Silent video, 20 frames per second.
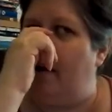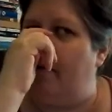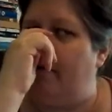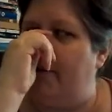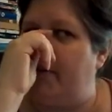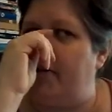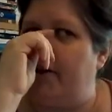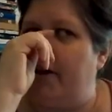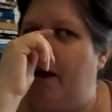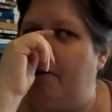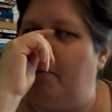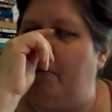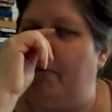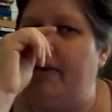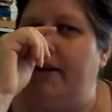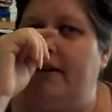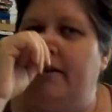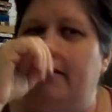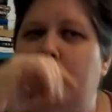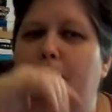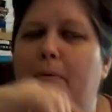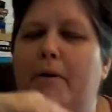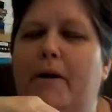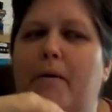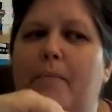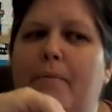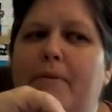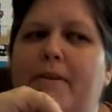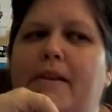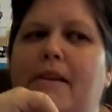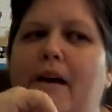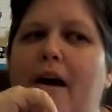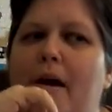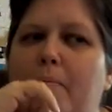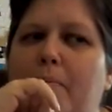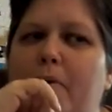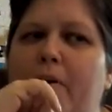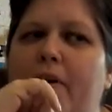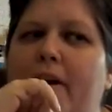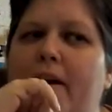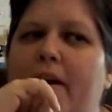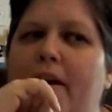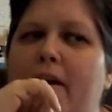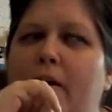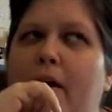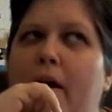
There's a couple things to pick up at the library,